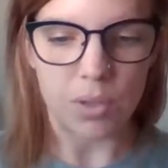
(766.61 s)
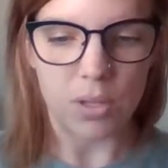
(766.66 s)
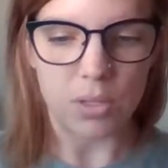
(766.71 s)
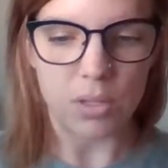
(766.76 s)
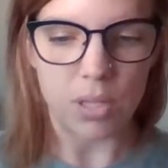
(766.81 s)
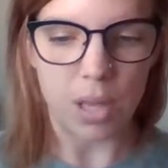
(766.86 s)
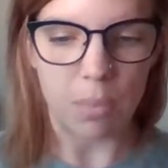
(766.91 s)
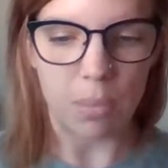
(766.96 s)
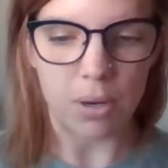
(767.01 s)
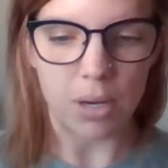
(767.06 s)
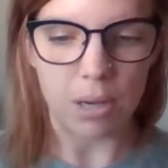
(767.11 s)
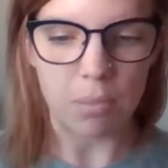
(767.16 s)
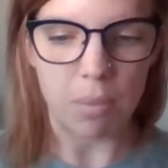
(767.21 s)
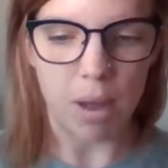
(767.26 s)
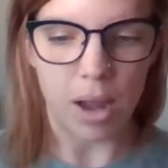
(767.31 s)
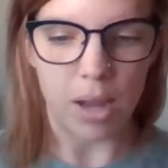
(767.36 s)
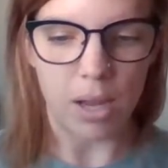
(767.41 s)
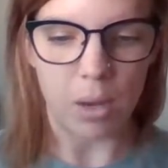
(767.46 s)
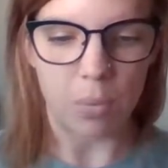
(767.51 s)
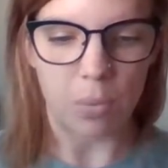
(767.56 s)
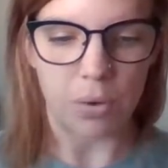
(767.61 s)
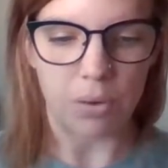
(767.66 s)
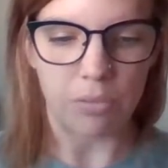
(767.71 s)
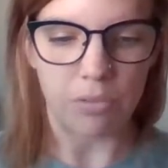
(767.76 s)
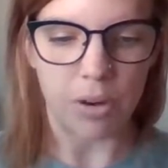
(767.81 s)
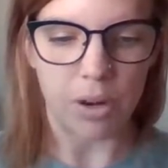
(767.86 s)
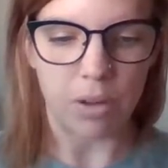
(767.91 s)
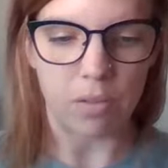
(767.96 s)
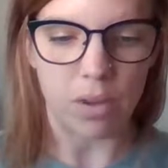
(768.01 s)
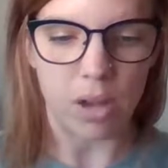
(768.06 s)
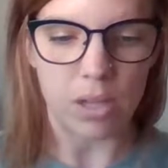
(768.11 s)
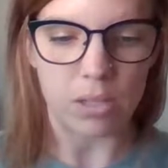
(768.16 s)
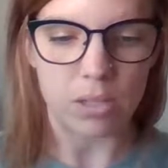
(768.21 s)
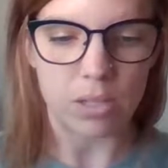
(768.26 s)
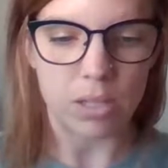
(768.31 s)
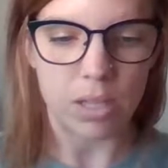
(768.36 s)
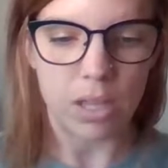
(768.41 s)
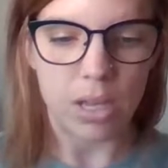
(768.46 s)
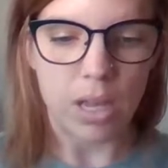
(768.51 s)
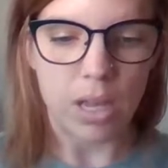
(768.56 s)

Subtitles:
Summer and Maya were in front of us.